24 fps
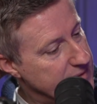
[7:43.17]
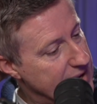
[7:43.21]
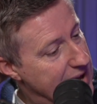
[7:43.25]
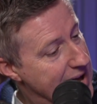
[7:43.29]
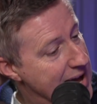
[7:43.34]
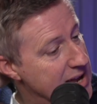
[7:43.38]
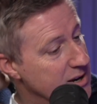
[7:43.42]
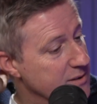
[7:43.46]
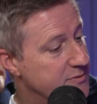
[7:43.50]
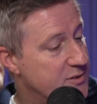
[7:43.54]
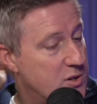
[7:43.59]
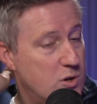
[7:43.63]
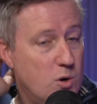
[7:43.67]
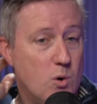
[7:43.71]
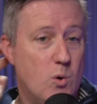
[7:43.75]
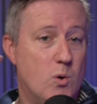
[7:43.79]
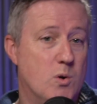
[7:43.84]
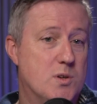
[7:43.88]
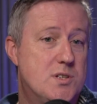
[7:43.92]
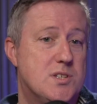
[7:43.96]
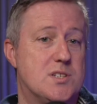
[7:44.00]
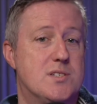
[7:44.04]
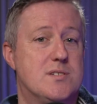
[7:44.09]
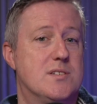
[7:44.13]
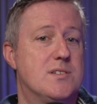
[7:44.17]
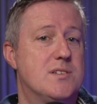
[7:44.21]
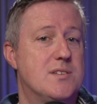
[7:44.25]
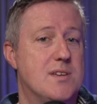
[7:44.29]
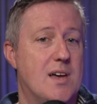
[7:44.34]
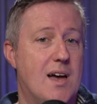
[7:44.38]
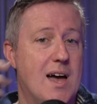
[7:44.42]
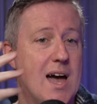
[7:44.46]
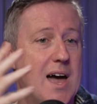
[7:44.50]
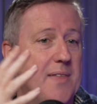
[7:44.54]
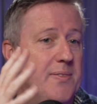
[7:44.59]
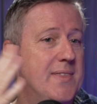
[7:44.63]
And of course,
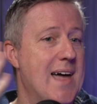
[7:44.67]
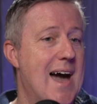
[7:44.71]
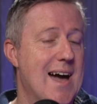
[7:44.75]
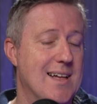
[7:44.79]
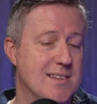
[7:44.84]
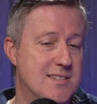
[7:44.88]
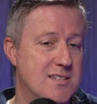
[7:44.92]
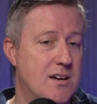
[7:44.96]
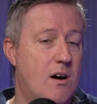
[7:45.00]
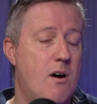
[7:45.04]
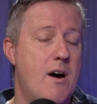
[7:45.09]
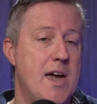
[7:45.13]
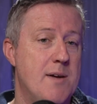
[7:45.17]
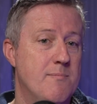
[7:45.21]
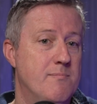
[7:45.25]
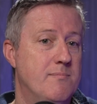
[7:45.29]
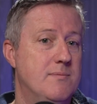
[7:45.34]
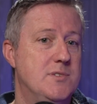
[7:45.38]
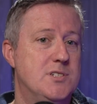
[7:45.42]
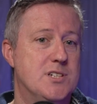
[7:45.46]
at that time,